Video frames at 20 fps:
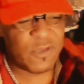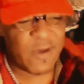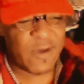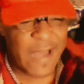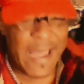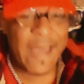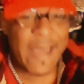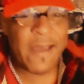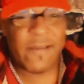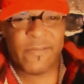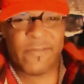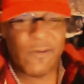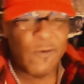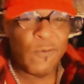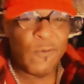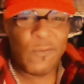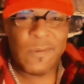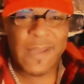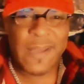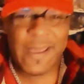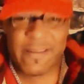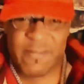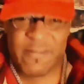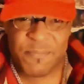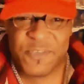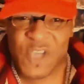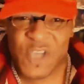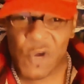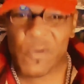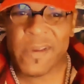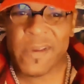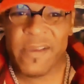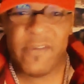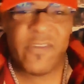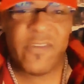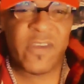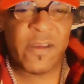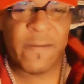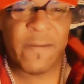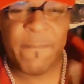to an asshole, like some jokey
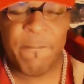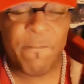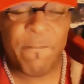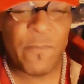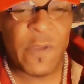shit.